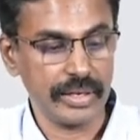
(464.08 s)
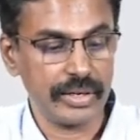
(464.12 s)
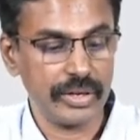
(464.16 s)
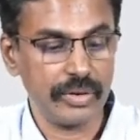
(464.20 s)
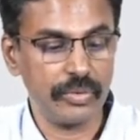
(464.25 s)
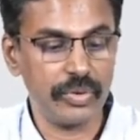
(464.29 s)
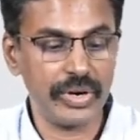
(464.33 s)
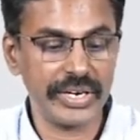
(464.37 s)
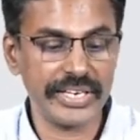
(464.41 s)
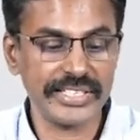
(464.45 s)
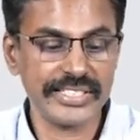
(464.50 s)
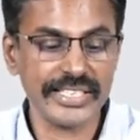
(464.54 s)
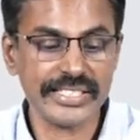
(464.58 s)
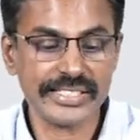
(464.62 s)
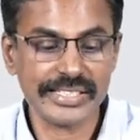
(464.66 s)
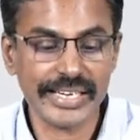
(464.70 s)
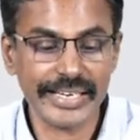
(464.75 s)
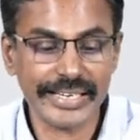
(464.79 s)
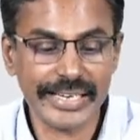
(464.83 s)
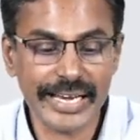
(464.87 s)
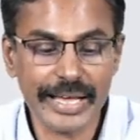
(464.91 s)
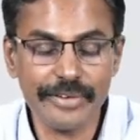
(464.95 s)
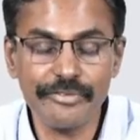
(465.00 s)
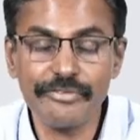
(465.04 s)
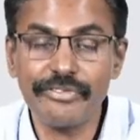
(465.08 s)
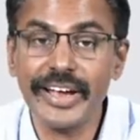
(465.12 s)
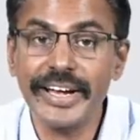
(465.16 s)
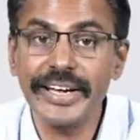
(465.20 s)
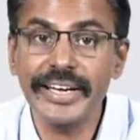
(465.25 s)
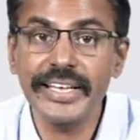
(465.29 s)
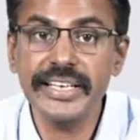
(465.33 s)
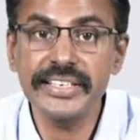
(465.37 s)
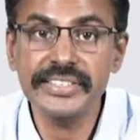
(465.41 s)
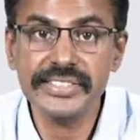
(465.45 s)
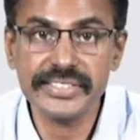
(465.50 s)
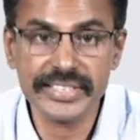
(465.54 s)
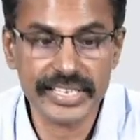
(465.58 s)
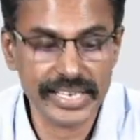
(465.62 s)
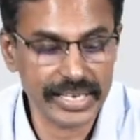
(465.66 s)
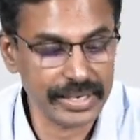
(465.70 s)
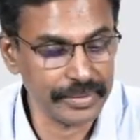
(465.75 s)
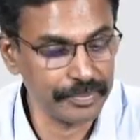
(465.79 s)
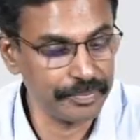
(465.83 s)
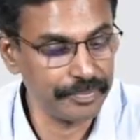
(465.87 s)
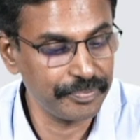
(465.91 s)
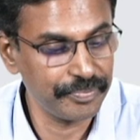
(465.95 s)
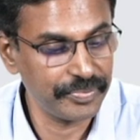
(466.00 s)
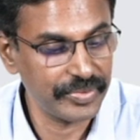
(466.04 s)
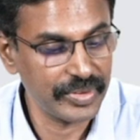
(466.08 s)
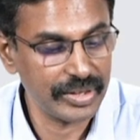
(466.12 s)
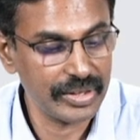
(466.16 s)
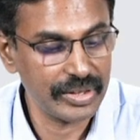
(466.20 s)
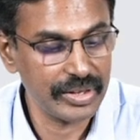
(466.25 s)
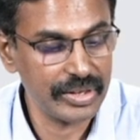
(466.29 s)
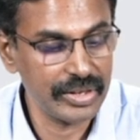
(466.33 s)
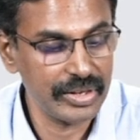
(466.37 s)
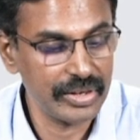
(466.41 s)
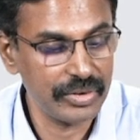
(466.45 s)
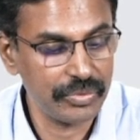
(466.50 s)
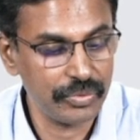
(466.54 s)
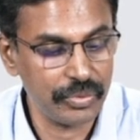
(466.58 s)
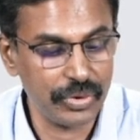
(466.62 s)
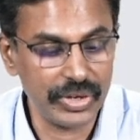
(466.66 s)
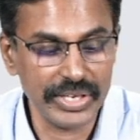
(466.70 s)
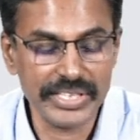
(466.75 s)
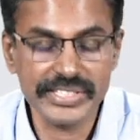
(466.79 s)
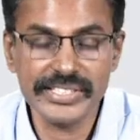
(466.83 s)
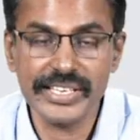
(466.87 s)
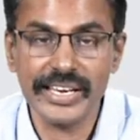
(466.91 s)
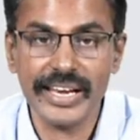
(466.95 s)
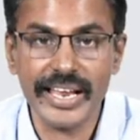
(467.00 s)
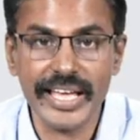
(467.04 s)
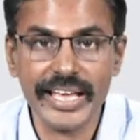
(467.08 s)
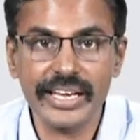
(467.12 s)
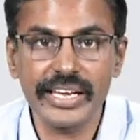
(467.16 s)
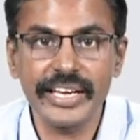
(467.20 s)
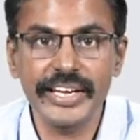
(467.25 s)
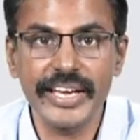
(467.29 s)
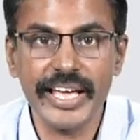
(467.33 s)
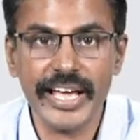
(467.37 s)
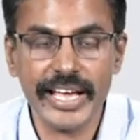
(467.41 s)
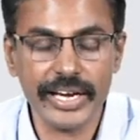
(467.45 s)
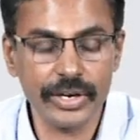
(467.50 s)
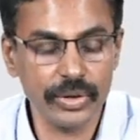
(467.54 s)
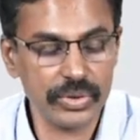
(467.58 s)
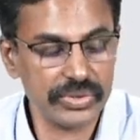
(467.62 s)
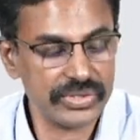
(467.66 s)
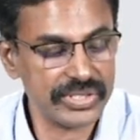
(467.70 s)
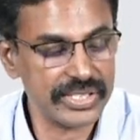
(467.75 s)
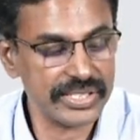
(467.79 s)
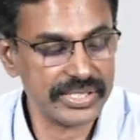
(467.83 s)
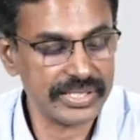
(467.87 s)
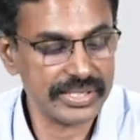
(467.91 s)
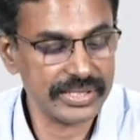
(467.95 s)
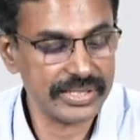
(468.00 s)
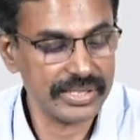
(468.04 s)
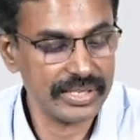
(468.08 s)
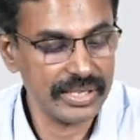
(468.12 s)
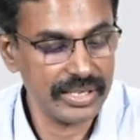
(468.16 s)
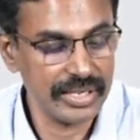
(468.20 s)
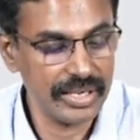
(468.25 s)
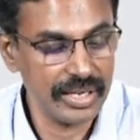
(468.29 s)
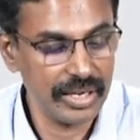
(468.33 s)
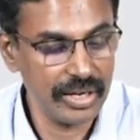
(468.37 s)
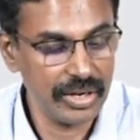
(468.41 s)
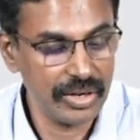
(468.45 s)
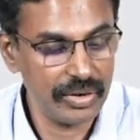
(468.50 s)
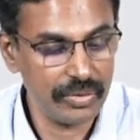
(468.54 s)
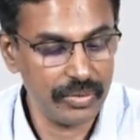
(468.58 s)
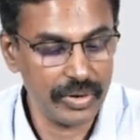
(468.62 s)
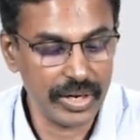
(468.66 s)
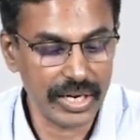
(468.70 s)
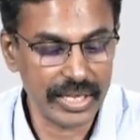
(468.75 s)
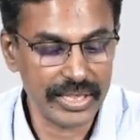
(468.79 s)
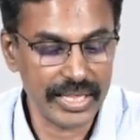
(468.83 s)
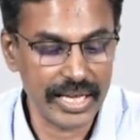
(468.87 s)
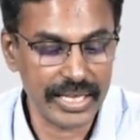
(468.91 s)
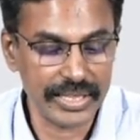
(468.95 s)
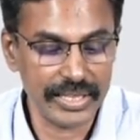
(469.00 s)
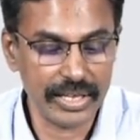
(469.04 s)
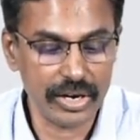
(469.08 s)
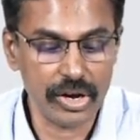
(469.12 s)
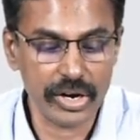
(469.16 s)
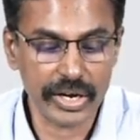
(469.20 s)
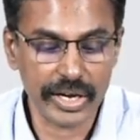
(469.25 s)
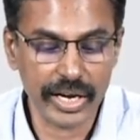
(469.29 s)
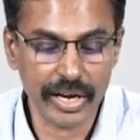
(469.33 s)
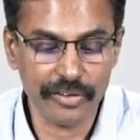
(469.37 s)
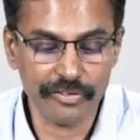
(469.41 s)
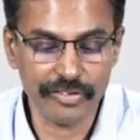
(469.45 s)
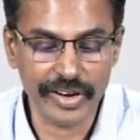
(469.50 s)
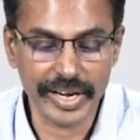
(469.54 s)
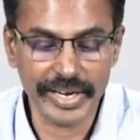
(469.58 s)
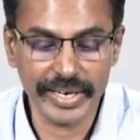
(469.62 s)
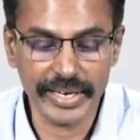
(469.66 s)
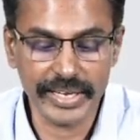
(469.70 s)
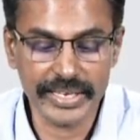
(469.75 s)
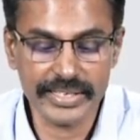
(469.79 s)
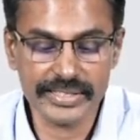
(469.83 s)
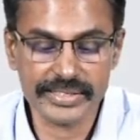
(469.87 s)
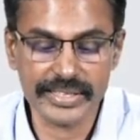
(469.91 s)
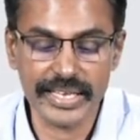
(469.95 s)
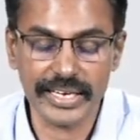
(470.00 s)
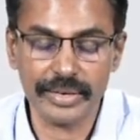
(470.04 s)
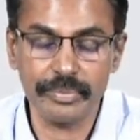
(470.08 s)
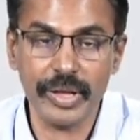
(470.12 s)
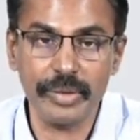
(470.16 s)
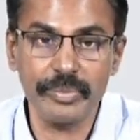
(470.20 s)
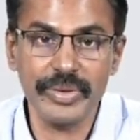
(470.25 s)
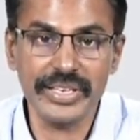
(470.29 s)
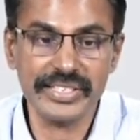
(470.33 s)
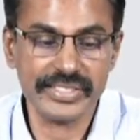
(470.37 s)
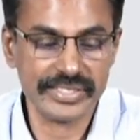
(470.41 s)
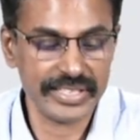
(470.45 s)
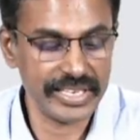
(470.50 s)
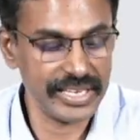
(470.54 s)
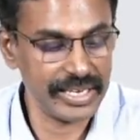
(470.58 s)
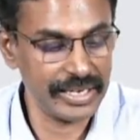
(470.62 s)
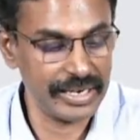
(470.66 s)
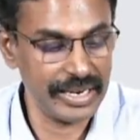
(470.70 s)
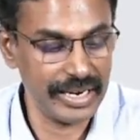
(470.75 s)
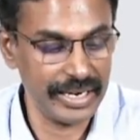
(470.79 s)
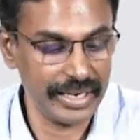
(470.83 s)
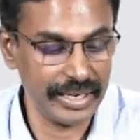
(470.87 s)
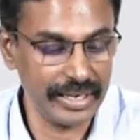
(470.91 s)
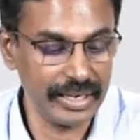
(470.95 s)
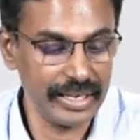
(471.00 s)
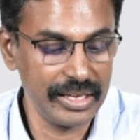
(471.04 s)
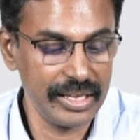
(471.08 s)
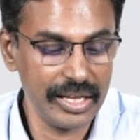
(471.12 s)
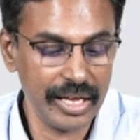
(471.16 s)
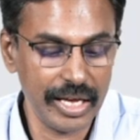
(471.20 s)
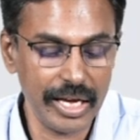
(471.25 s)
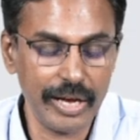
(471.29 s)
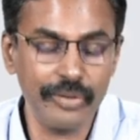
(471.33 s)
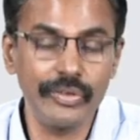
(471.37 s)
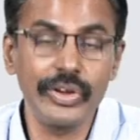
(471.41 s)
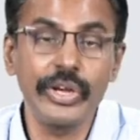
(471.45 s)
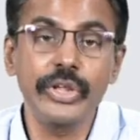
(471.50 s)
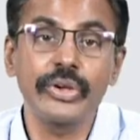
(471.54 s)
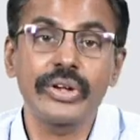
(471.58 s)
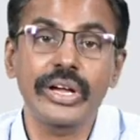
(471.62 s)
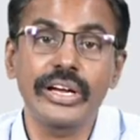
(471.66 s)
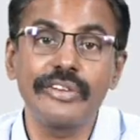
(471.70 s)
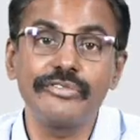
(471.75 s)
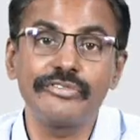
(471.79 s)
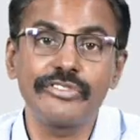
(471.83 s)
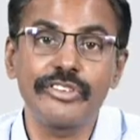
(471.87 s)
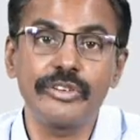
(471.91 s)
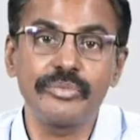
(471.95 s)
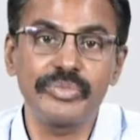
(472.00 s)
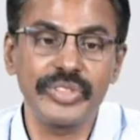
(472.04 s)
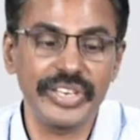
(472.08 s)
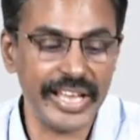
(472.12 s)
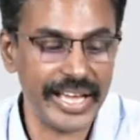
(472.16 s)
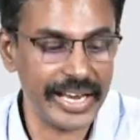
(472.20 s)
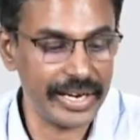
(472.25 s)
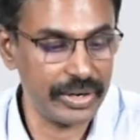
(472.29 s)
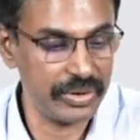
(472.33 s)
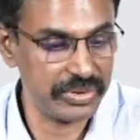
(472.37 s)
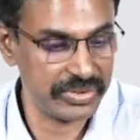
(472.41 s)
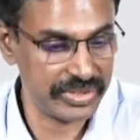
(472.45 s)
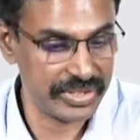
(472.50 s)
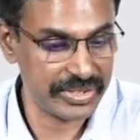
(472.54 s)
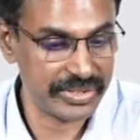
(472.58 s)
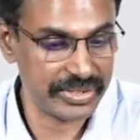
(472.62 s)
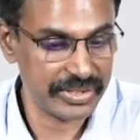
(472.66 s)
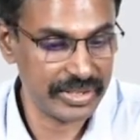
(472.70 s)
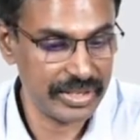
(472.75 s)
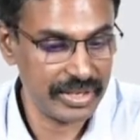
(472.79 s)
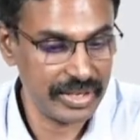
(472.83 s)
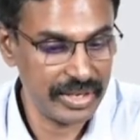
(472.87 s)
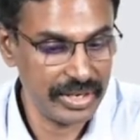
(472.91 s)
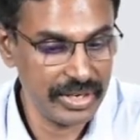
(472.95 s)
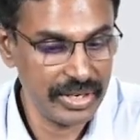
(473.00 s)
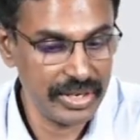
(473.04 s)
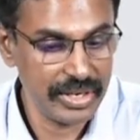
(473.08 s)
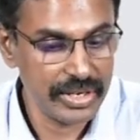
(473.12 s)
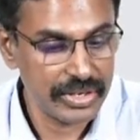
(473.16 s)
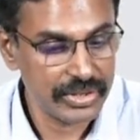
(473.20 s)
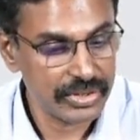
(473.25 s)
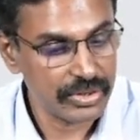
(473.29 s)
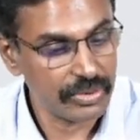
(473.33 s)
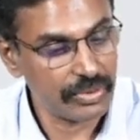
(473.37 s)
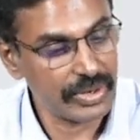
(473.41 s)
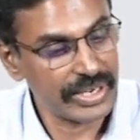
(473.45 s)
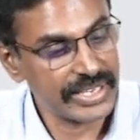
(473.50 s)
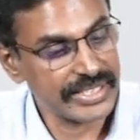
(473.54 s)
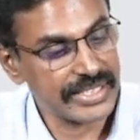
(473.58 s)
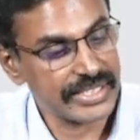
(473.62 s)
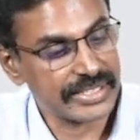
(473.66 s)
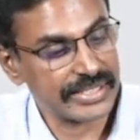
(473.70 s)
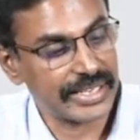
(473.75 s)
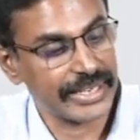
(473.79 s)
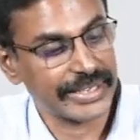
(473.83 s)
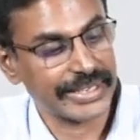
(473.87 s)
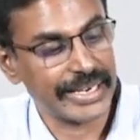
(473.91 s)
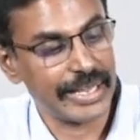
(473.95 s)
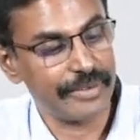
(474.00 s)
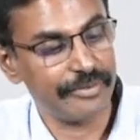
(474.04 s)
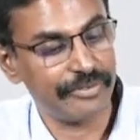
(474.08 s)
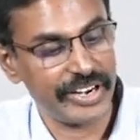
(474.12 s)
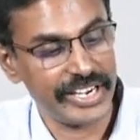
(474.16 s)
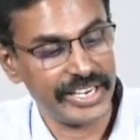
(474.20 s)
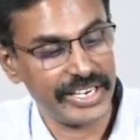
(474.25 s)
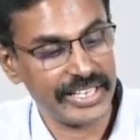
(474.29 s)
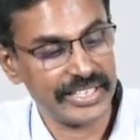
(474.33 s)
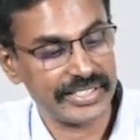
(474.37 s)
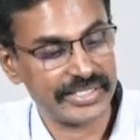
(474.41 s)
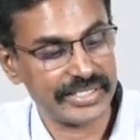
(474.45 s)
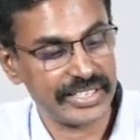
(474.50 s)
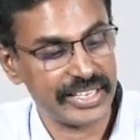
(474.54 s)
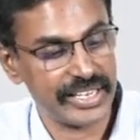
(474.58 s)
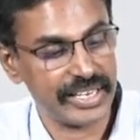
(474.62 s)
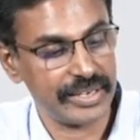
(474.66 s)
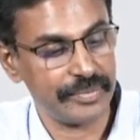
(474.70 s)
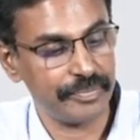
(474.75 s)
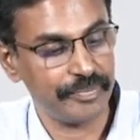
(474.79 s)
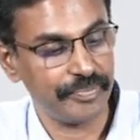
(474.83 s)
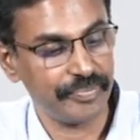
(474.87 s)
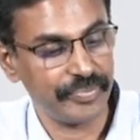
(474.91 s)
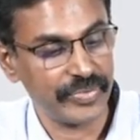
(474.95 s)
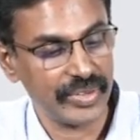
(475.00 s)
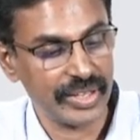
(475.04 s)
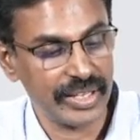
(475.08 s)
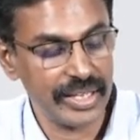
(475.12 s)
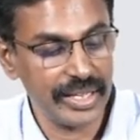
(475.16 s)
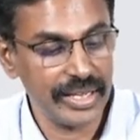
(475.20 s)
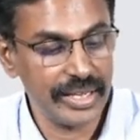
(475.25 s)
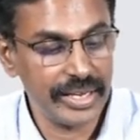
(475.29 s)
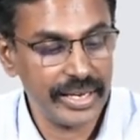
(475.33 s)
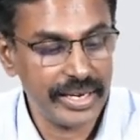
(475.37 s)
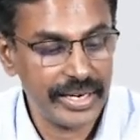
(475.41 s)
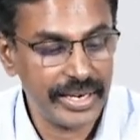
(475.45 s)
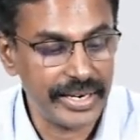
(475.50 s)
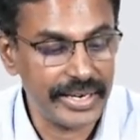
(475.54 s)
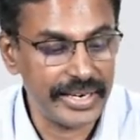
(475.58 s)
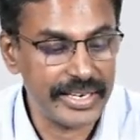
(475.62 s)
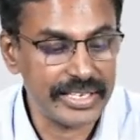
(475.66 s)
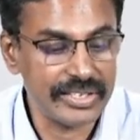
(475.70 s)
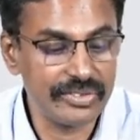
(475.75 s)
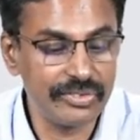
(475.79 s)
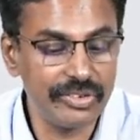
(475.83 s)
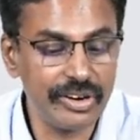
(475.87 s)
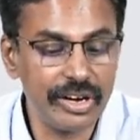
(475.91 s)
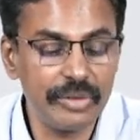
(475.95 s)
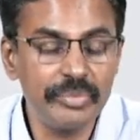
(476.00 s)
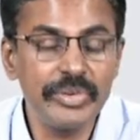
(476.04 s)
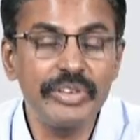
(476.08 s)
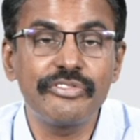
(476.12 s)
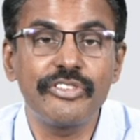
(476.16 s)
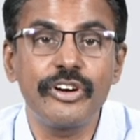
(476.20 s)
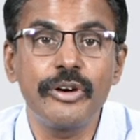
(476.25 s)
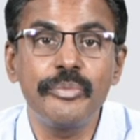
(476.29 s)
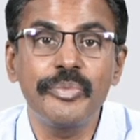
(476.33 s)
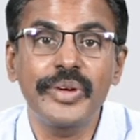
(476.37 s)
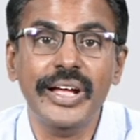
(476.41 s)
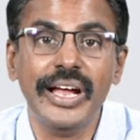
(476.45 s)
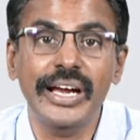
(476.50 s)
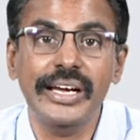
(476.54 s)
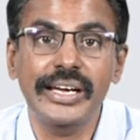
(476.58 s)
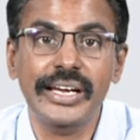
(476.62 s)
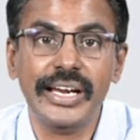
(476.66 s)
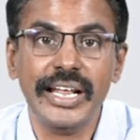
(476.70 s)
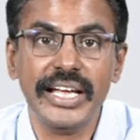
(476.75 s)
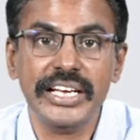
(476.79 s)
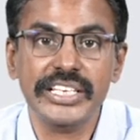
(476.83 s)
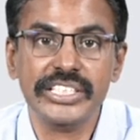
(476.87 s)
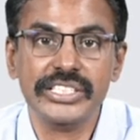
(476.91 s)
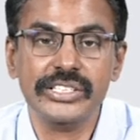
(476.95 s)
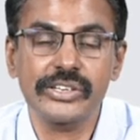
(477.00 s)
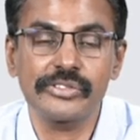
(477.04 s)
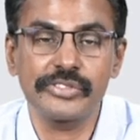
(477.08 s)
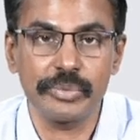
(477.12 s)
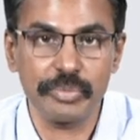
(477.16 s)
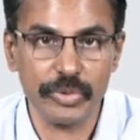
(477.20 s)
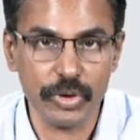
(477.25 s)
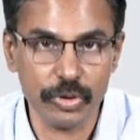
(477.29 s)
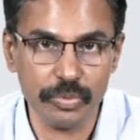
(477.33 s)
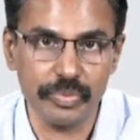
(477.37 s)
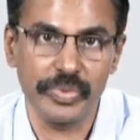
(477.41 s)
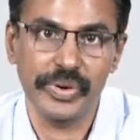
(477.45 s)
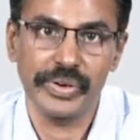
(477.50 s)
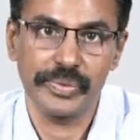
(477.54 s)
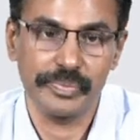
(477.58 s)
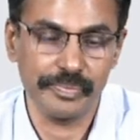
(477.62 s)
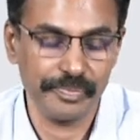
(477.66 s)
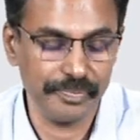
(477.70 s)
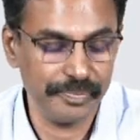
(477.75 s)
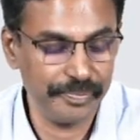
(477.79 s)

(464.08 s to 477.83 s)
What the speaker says: Now what is the slit lamp finding seen? What is the likely diagnosis? What are the other ocular findings that may be seen, and how will you confirm the diagnosis? So what is the slit lamp finding seen? It is vermiform contraction of the pupil.